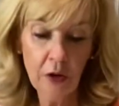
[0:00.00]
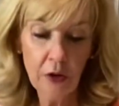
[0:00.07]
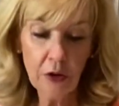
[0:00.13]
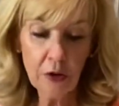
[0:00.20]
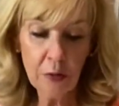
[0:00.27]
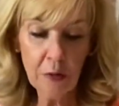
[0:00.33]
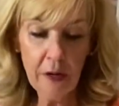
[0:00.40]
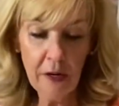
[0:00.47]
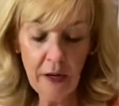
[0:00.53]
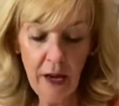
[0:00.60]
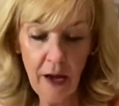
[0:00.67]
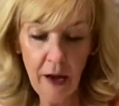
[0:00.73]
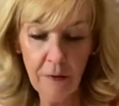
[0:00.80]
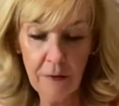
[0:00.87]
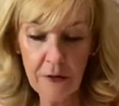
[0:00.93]

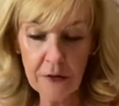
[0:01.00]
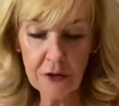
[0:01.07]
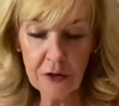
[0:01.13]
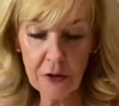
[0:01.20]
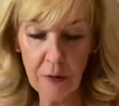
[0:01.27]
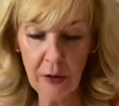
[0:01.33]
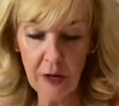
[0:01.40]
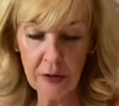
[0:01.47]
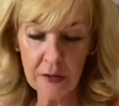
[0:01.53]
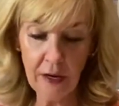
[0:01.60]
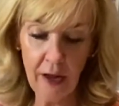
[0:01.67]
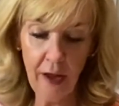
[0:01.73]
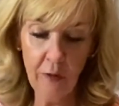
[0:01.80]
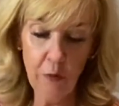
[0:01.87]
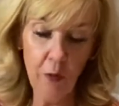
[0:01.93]
3.5-inch squares. I
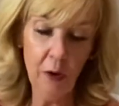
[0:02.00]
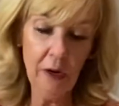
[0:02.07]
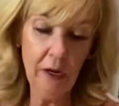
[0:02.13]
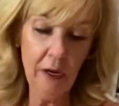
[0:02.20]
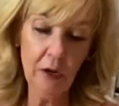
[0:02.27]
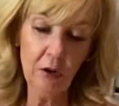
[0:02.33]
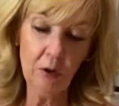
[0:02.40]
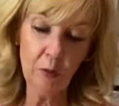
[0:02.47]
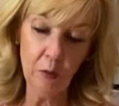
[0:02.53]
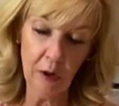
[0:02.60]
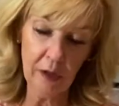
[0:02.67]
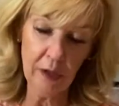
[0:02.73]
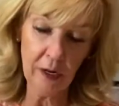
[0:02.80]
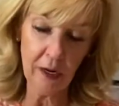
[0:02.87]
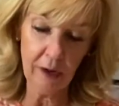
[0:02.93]
have one here and one
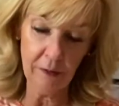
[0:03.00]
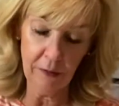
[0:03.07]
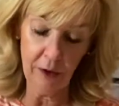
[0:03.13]
that I've